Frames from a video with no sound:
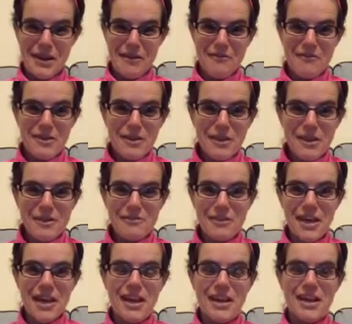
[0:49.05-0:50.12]
everything you
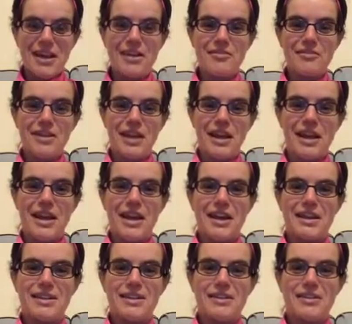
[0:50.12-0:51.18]
get in it when I get
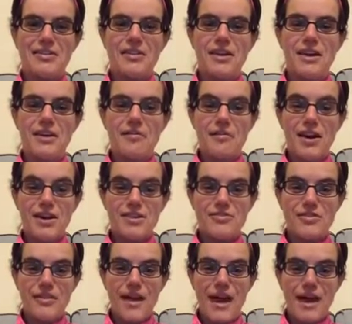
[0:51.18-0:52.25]
it. So watch
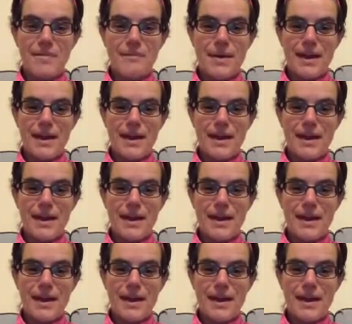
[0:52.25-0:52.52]
for that.